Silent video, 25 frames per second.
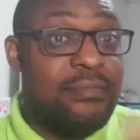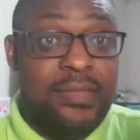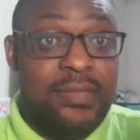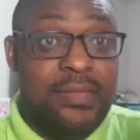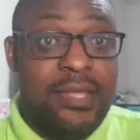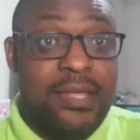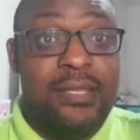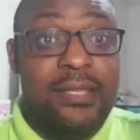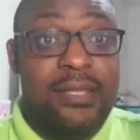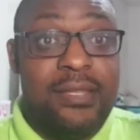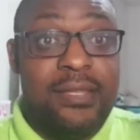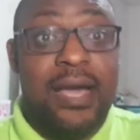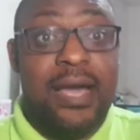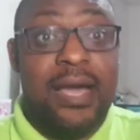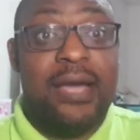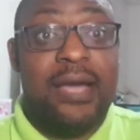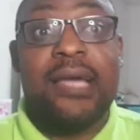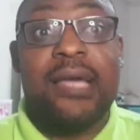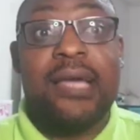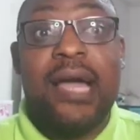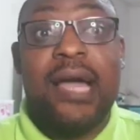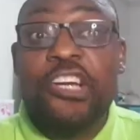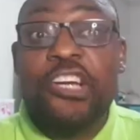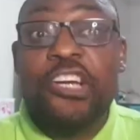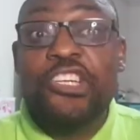then that
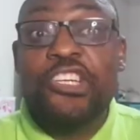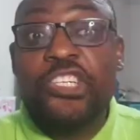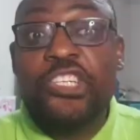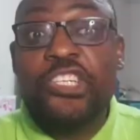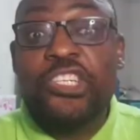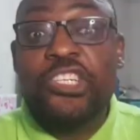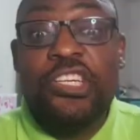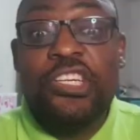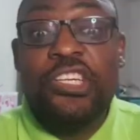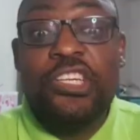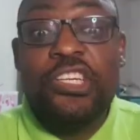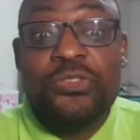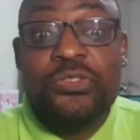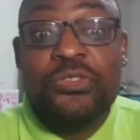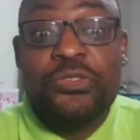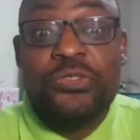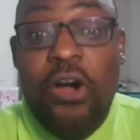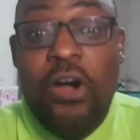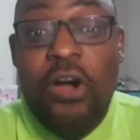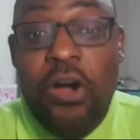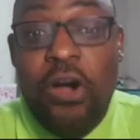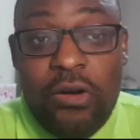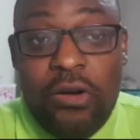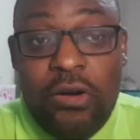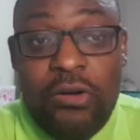action is
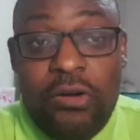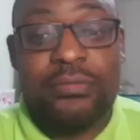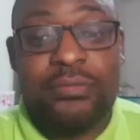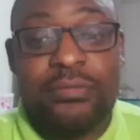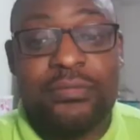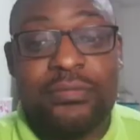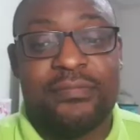wrong.